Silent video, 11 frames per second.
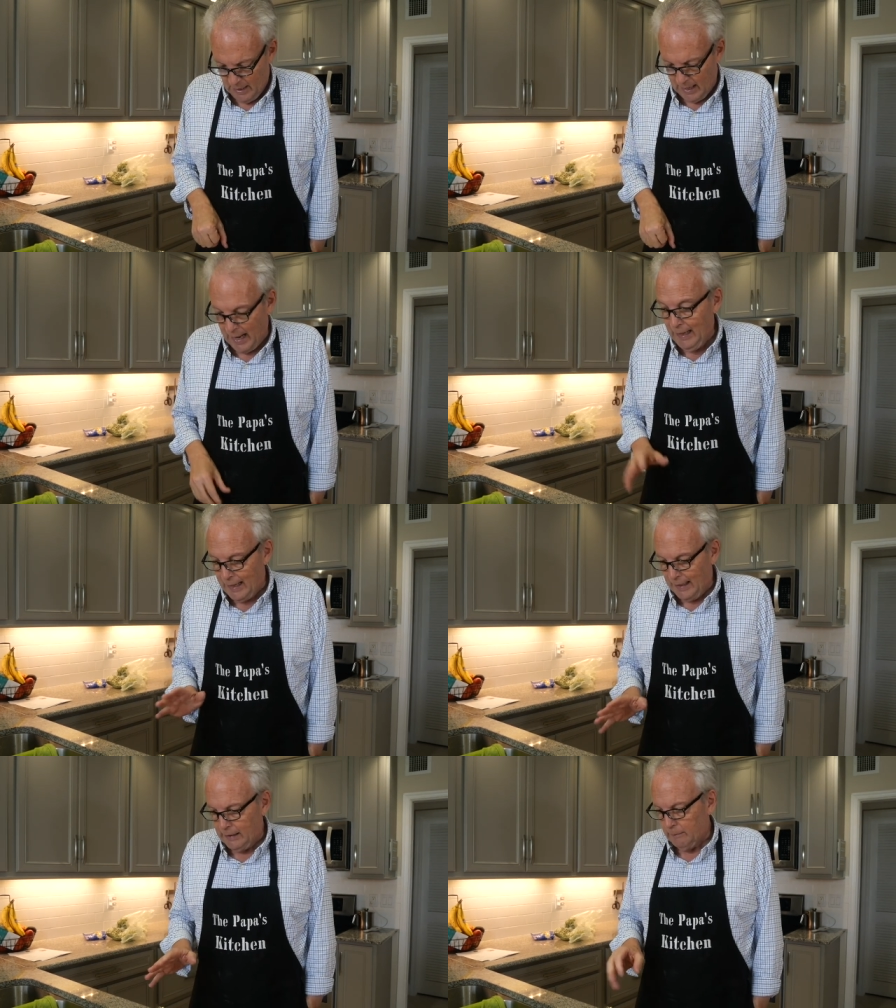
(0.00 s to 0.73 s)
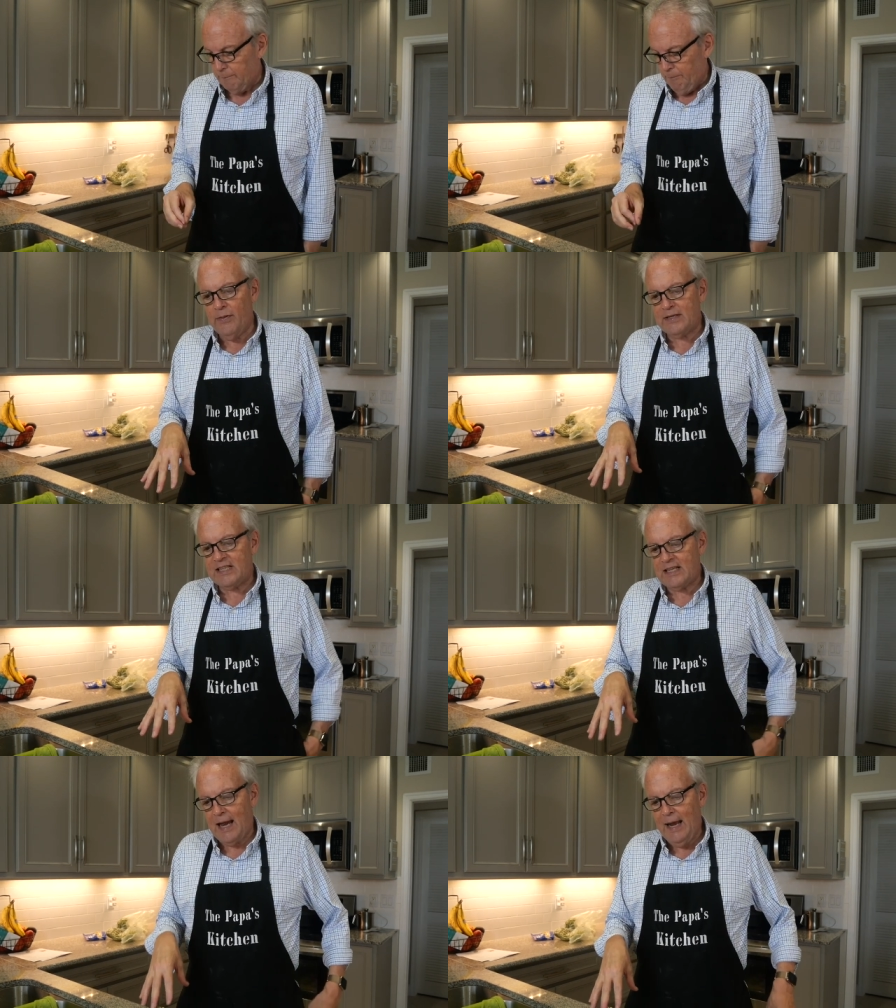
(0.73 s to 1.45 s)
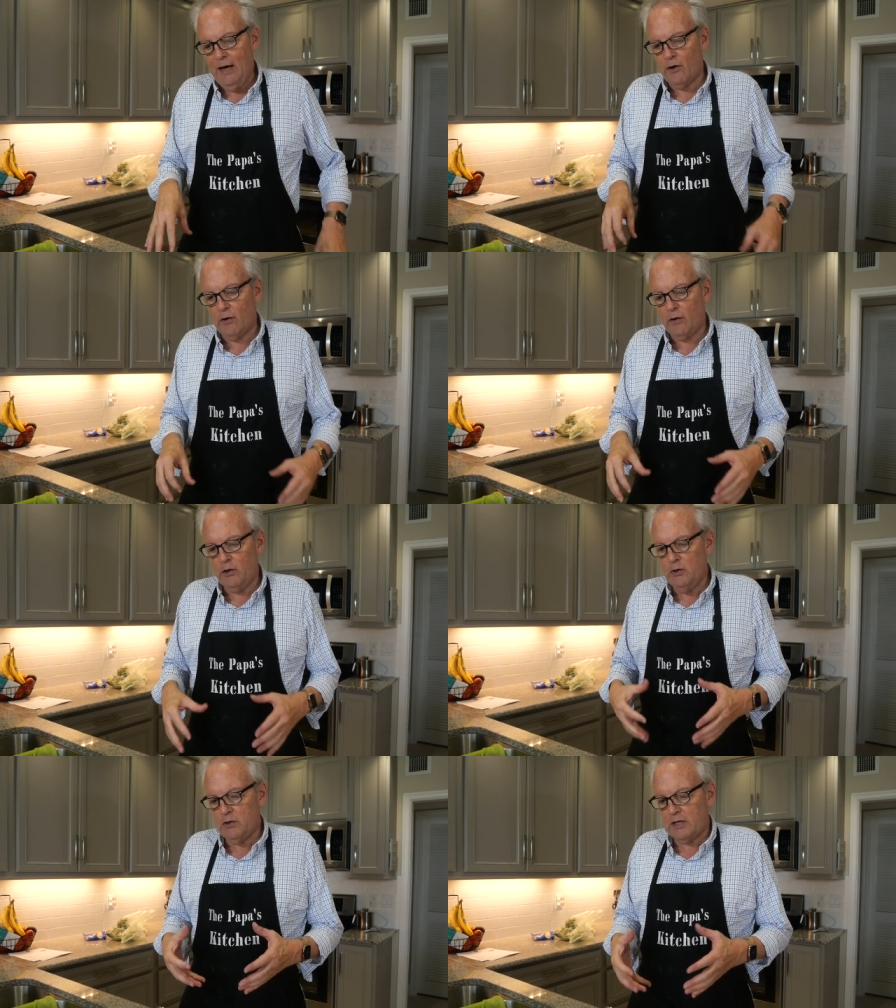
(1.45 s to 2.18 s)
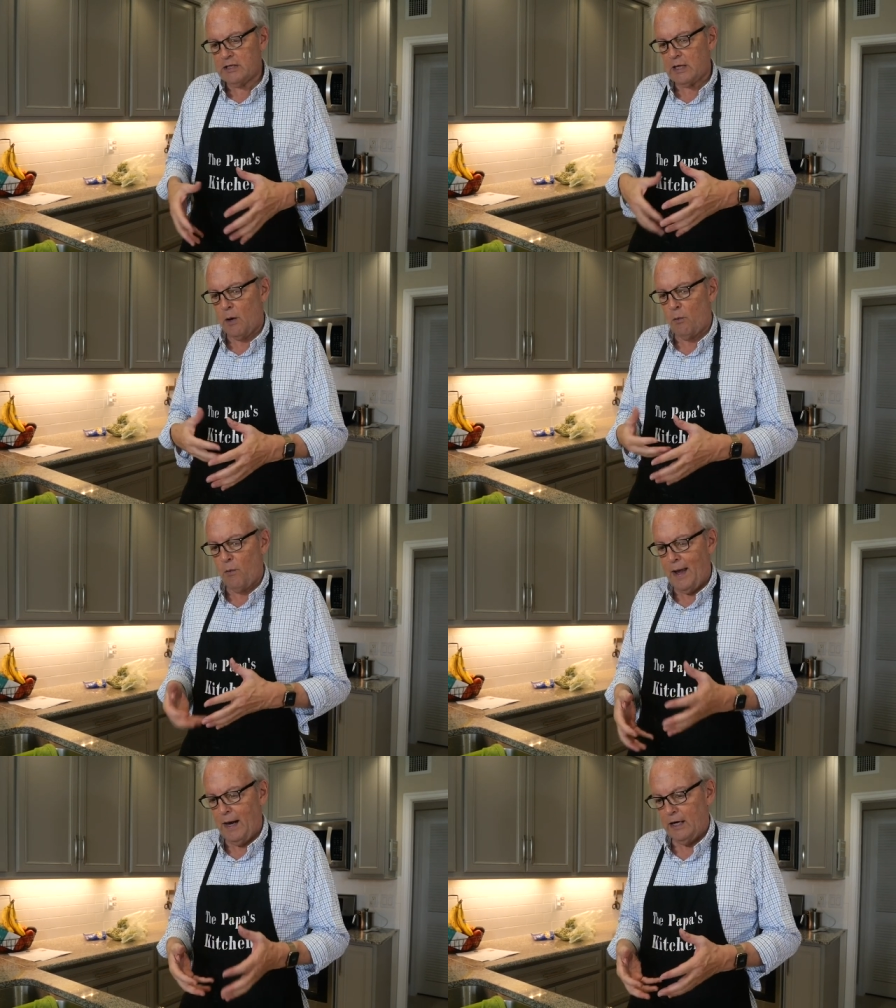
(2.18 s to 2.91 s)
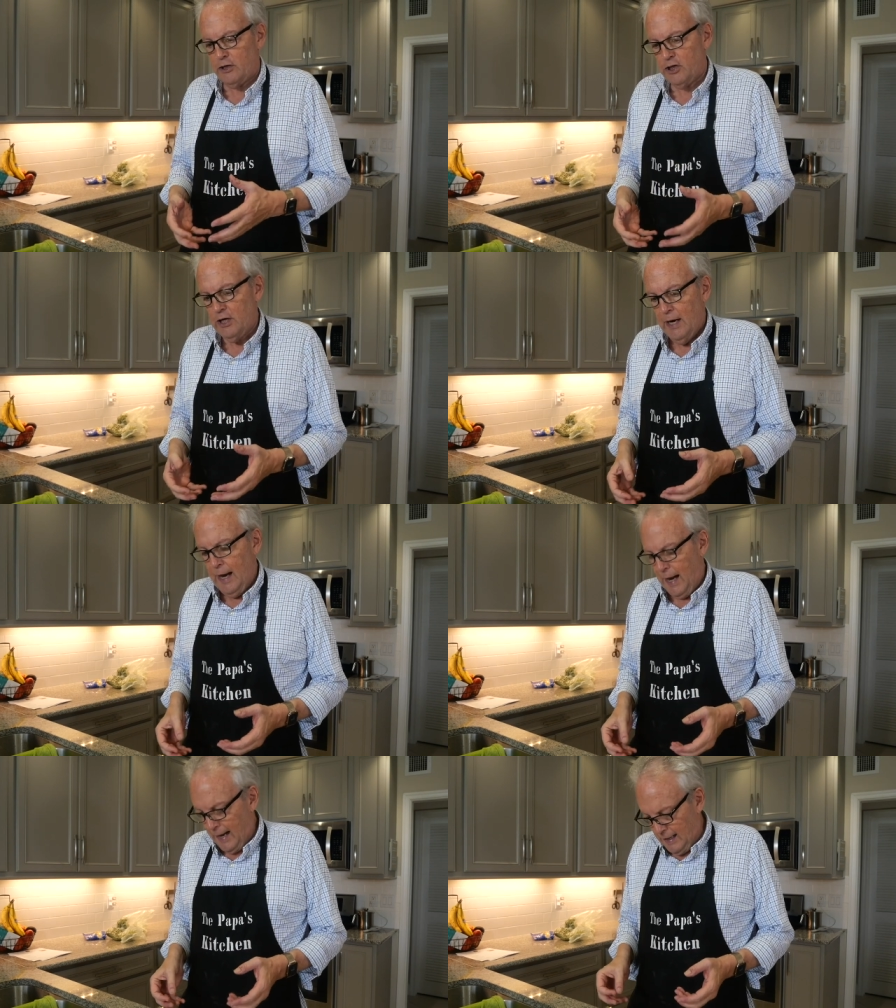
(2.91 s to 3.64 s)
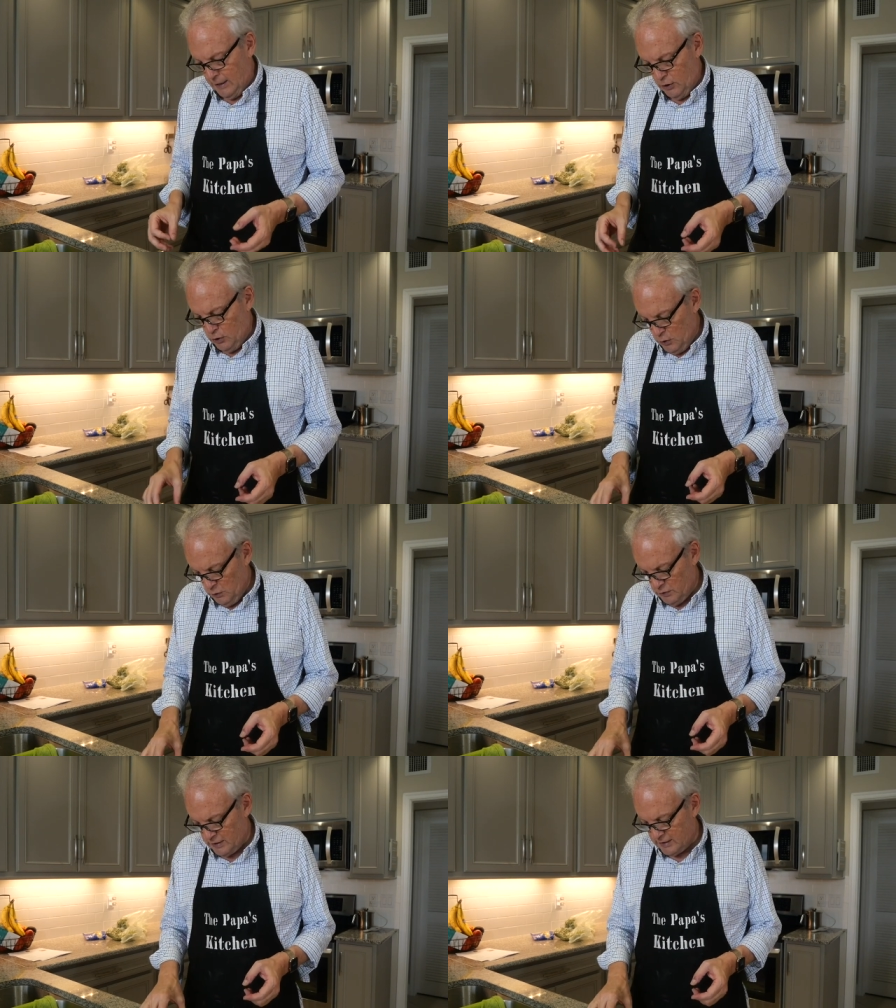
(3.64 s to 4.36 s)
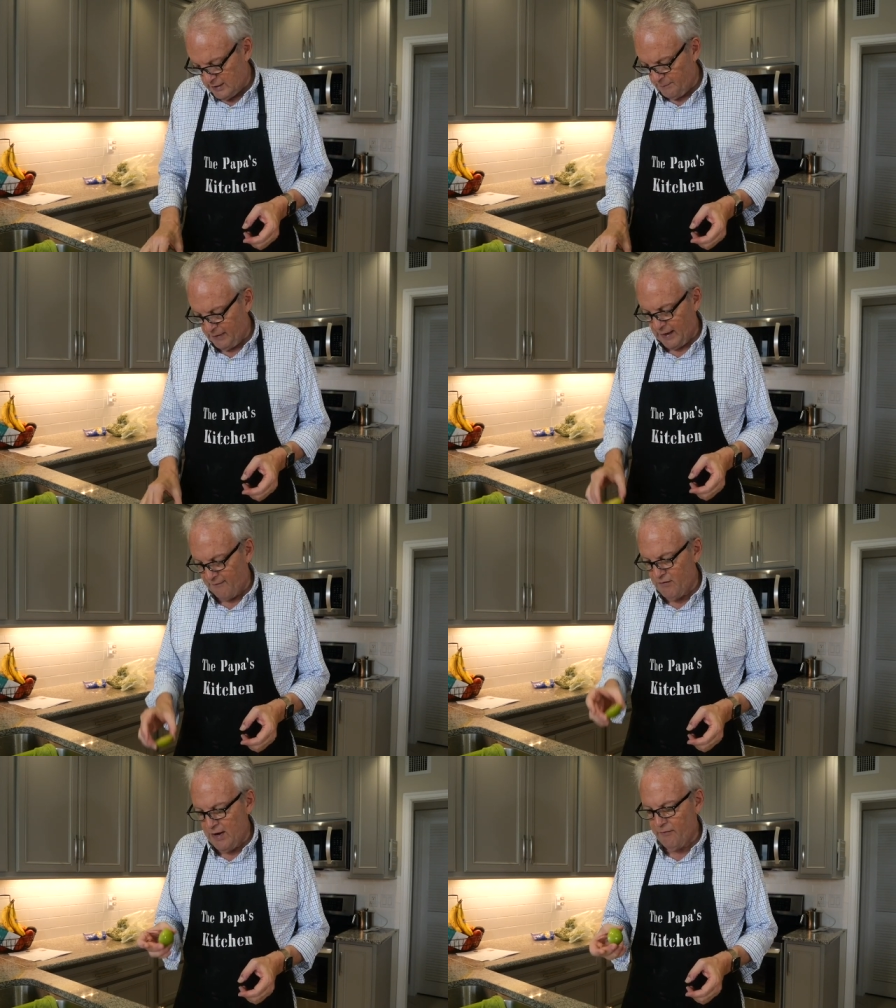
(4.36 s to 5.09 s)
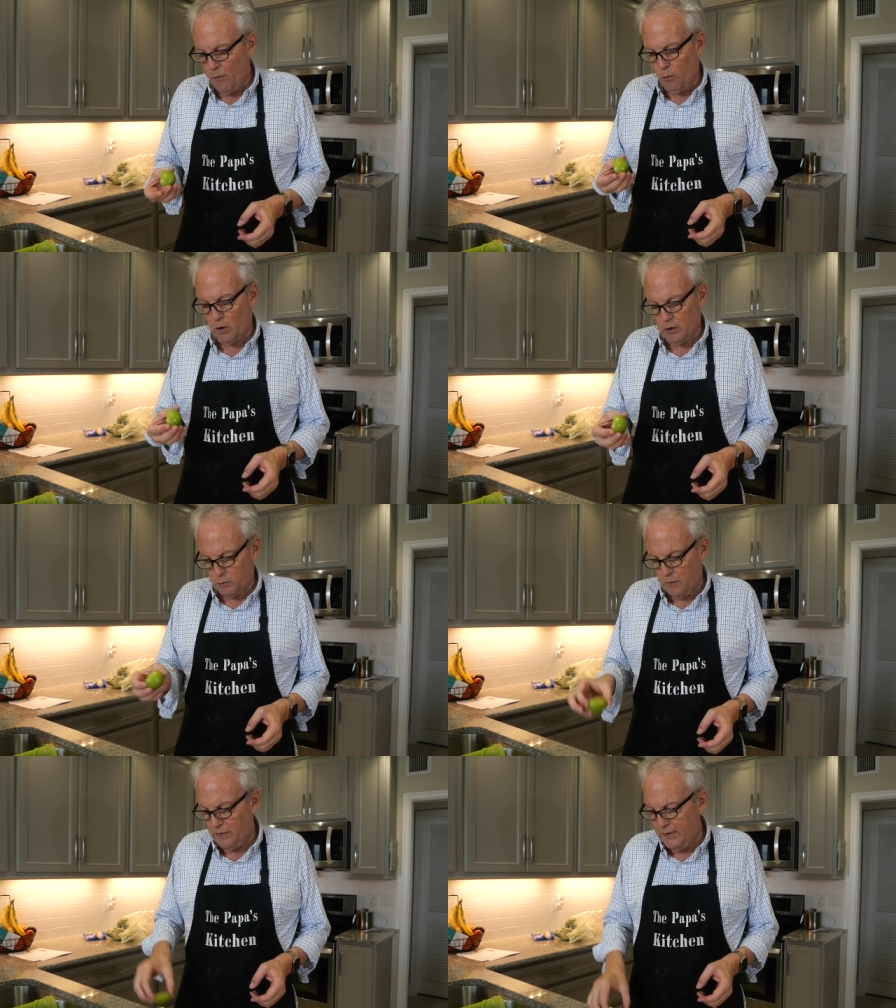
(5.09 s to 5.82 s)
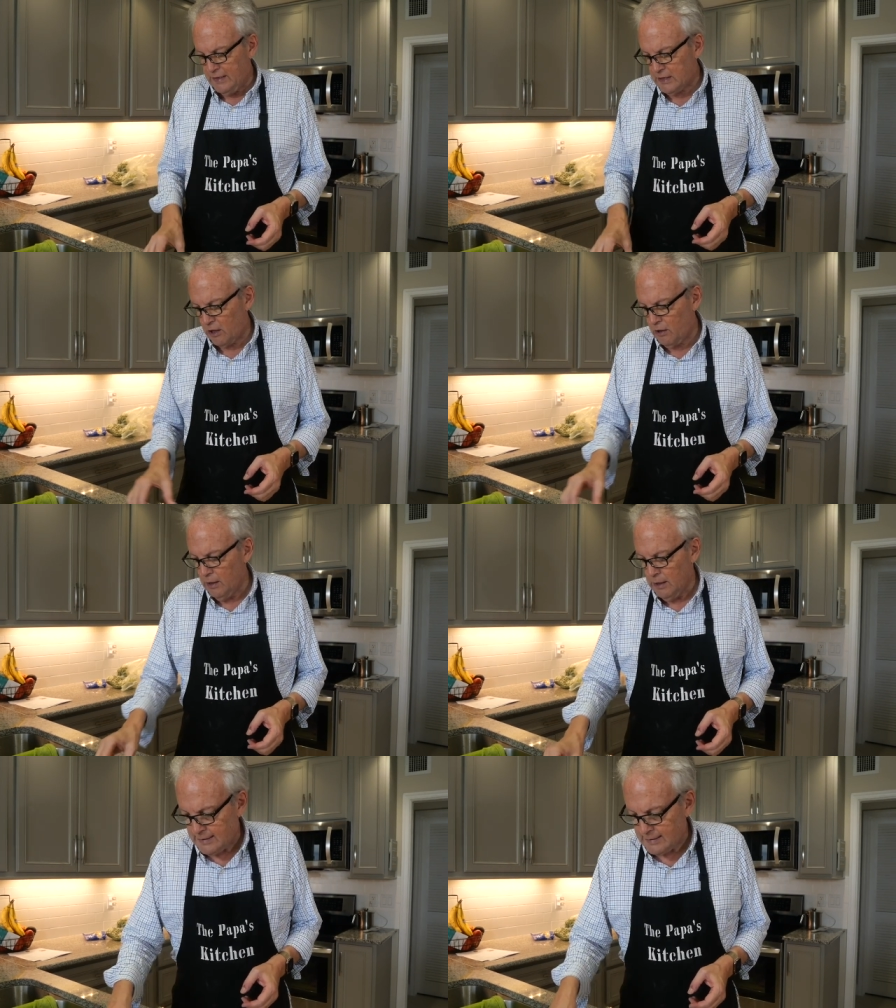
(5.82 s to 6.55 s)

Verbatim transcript: I like them. This slider uses a relish and it uses something I've never worked with. These are